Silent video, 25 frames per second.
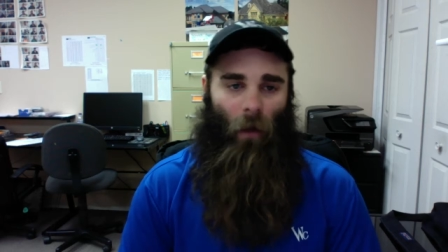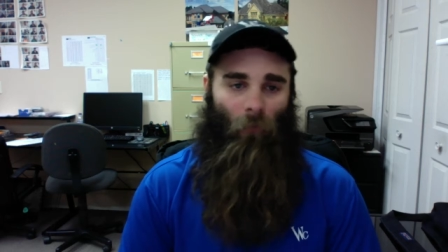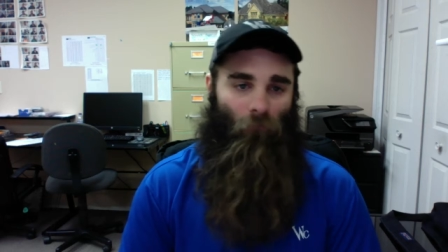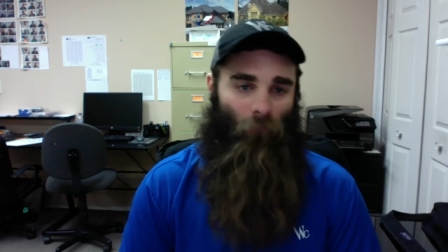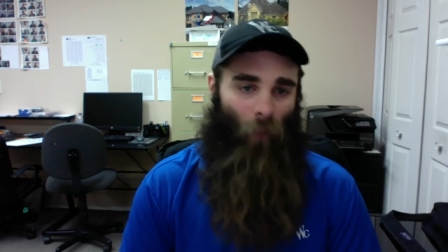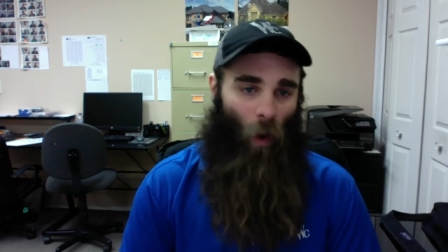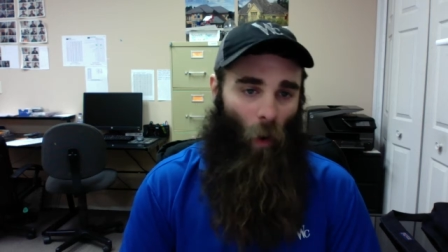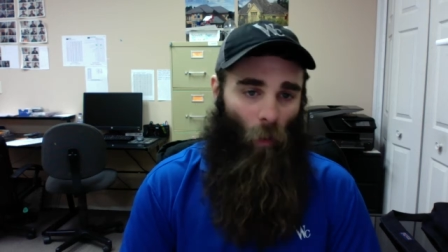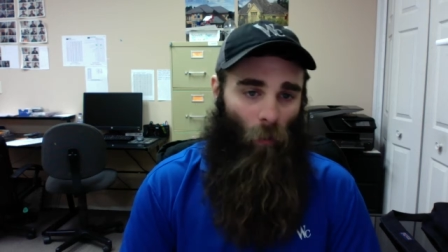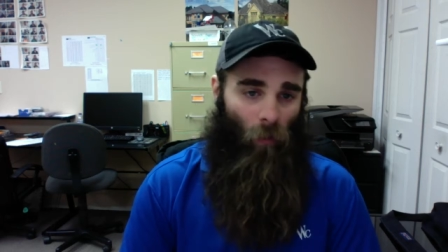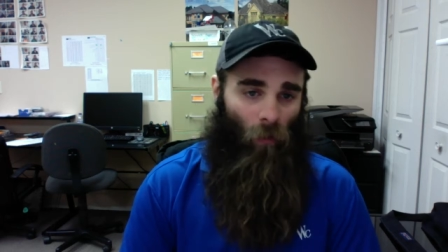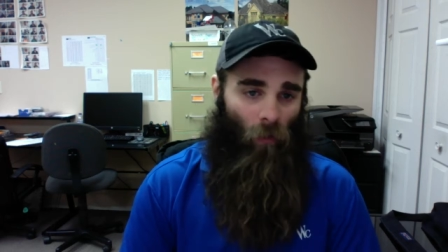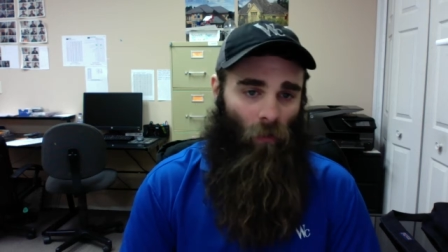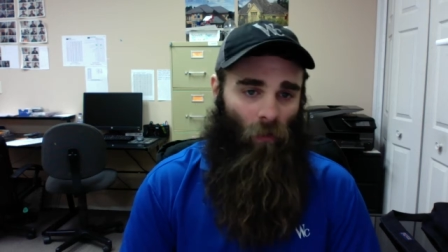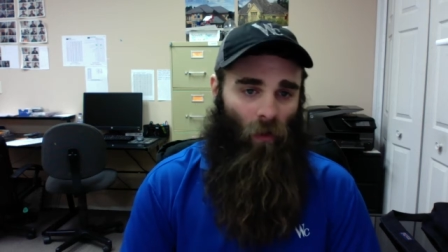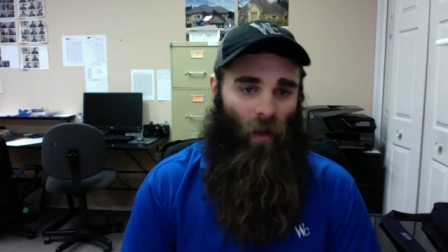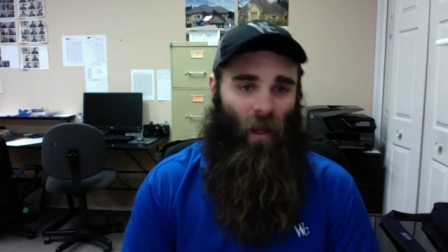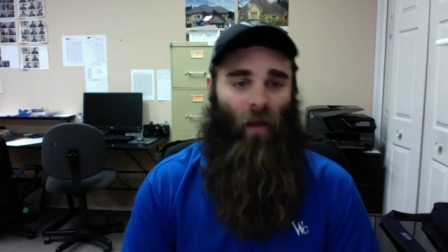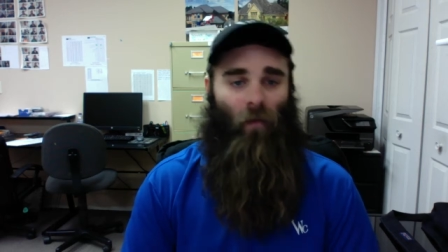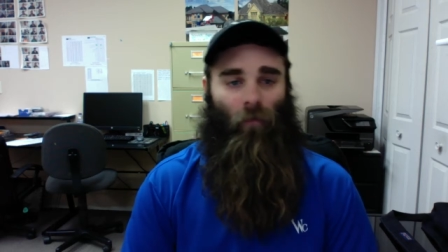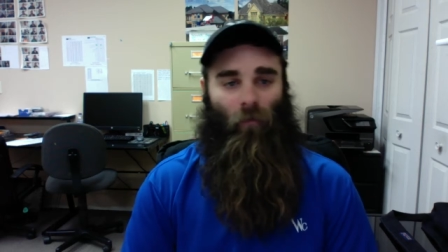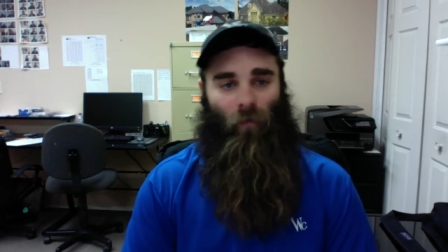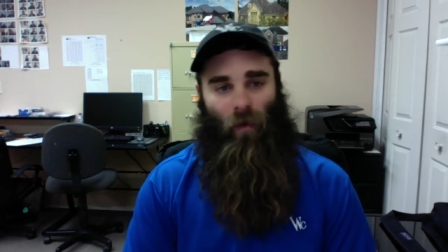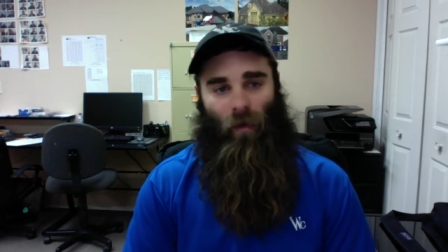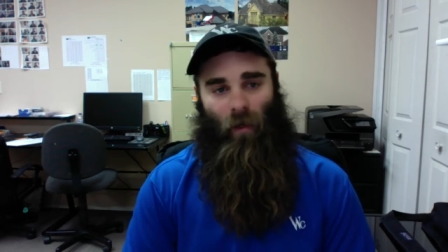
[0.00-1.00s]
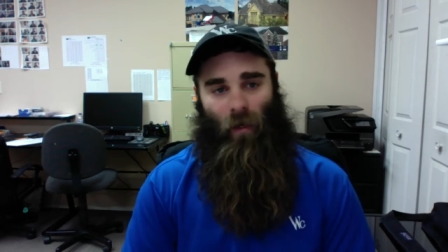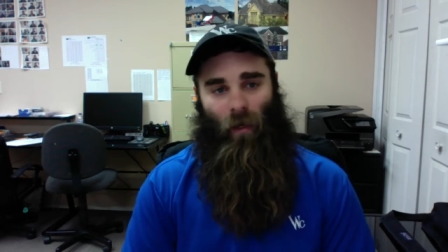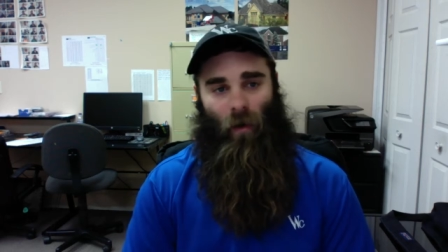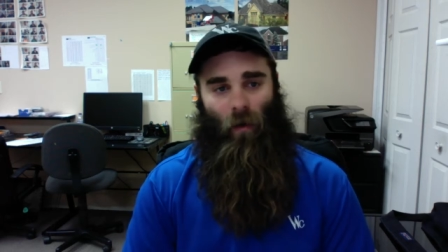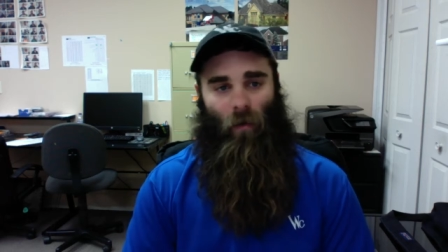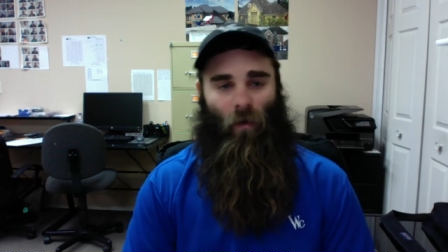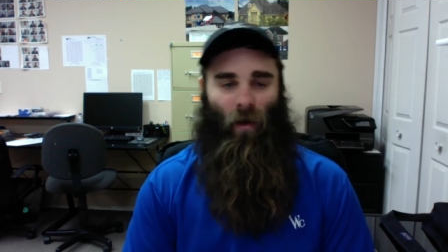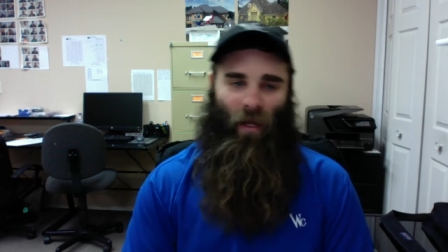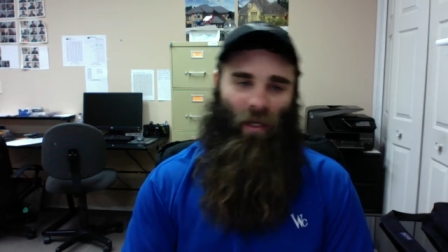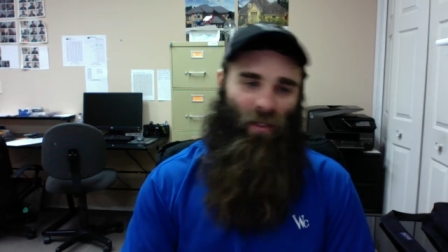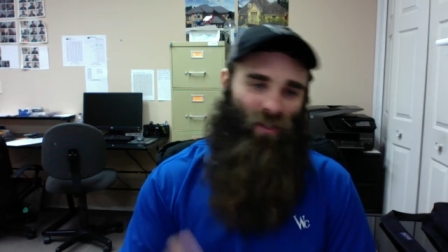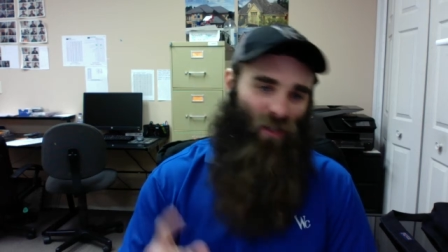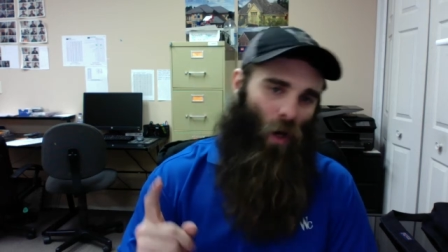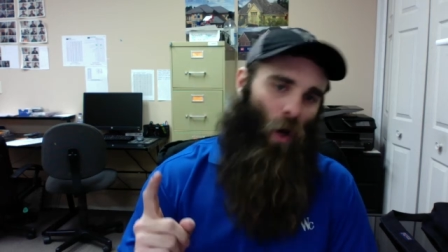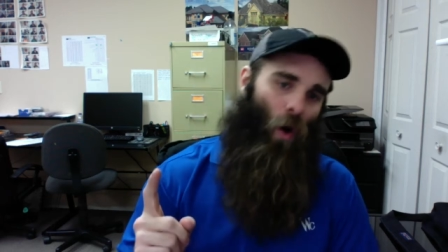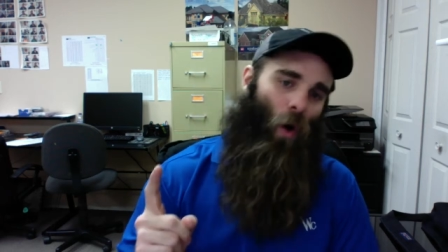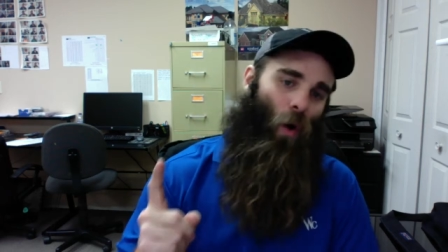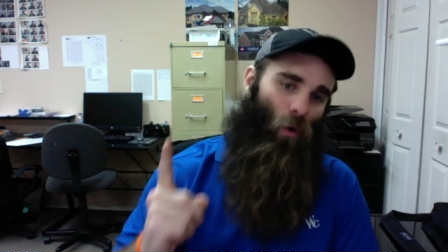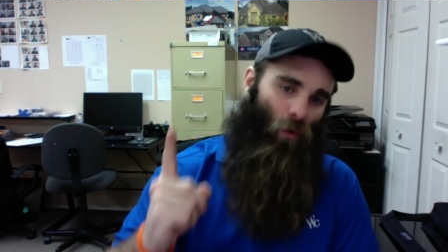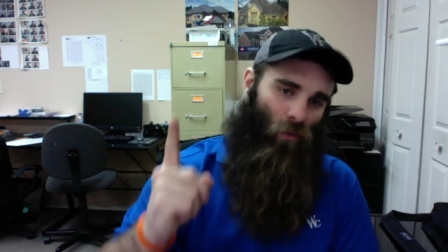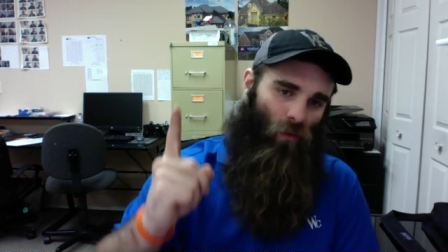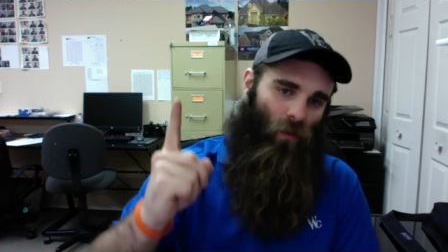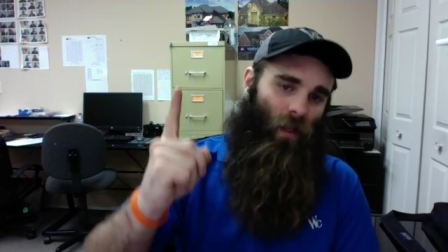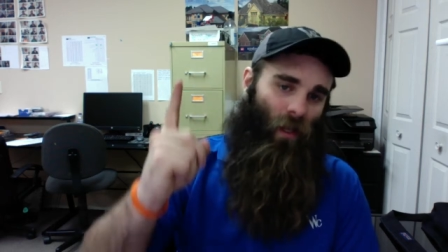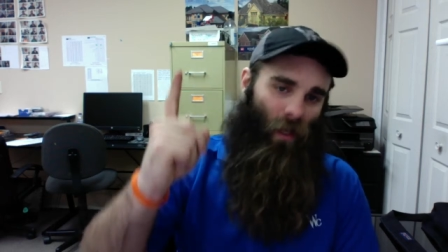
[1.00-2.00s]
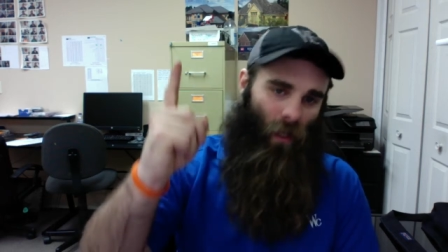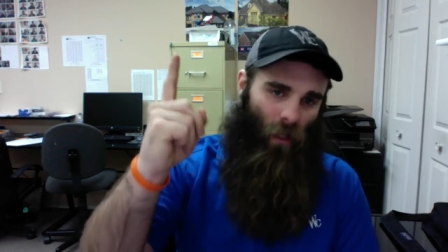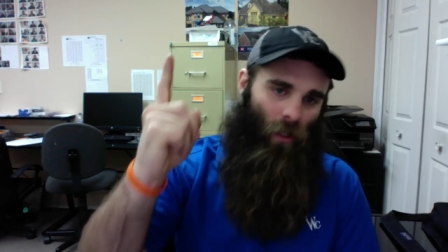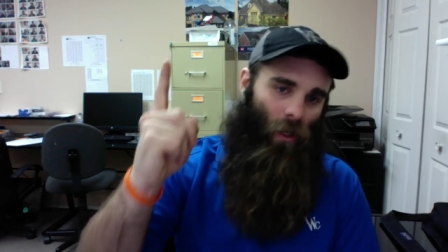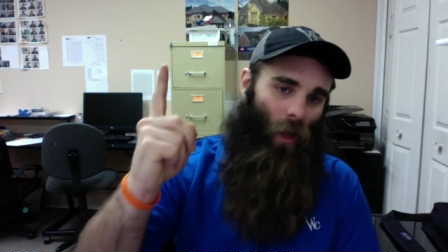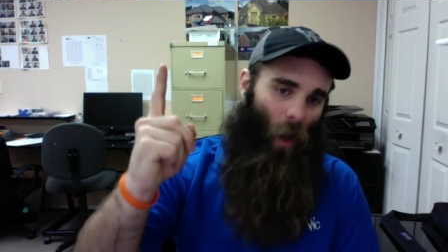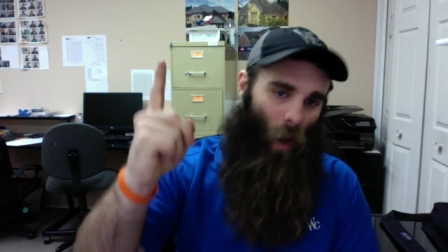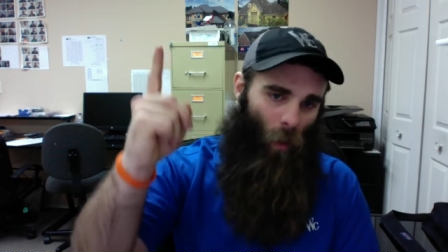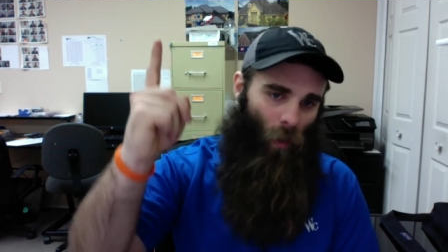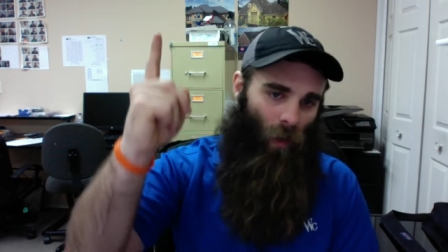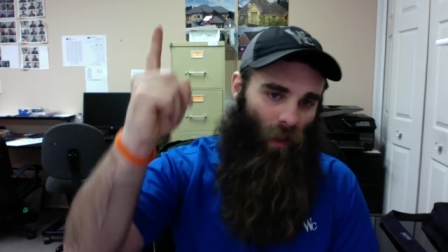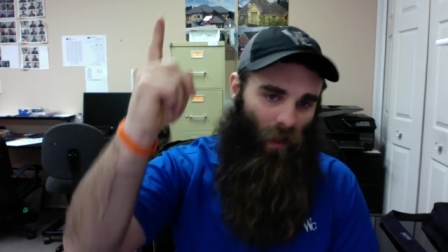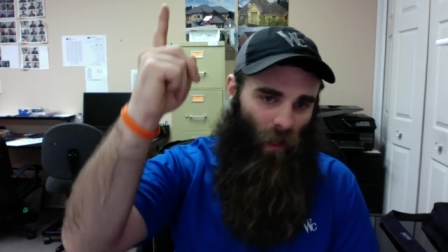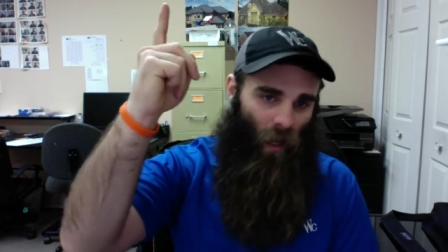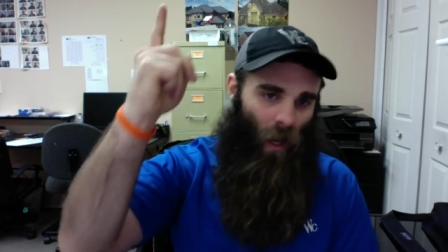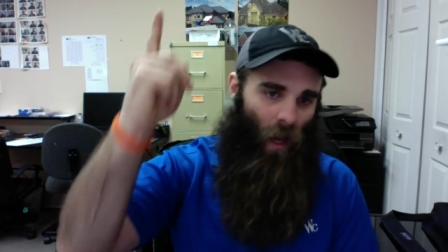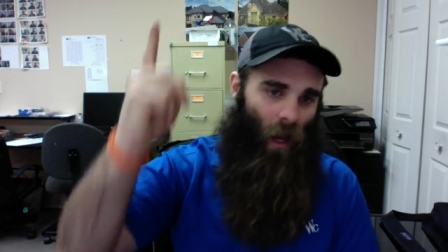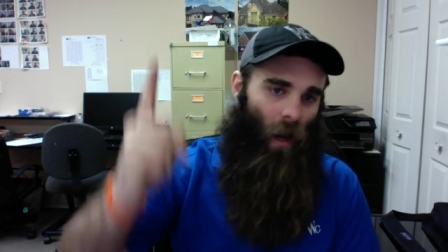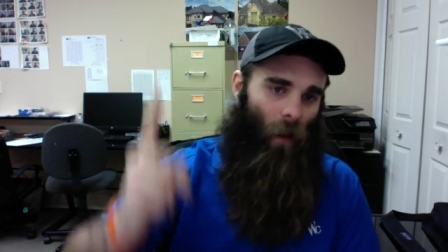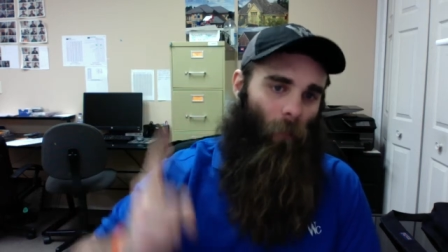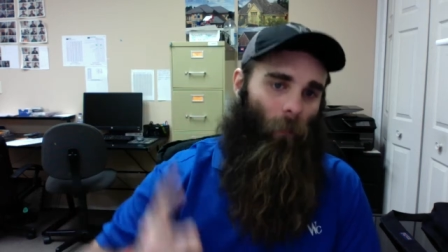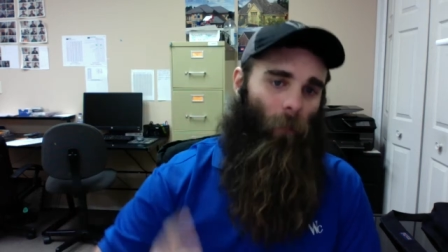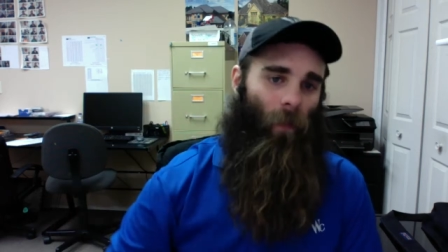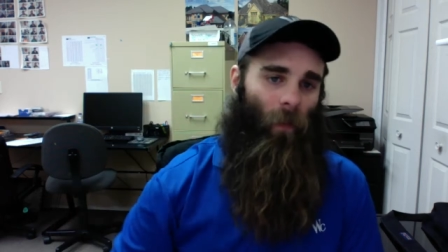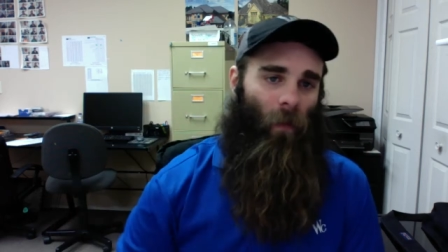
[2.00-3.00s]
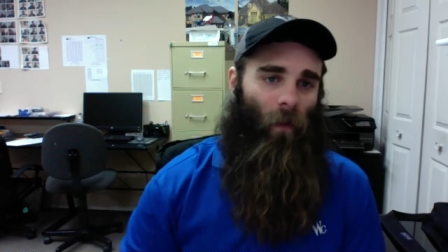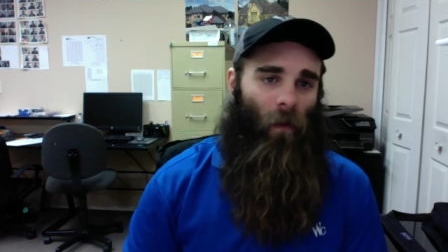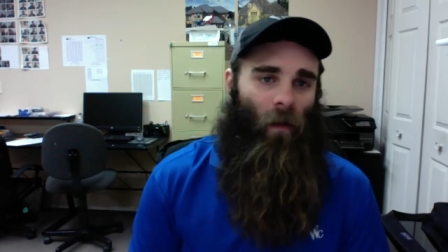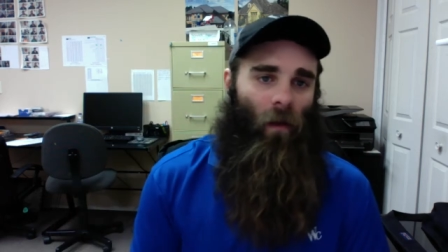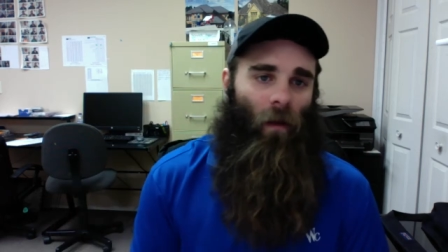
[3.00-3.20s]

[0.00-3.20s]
Mobile and video is only going up.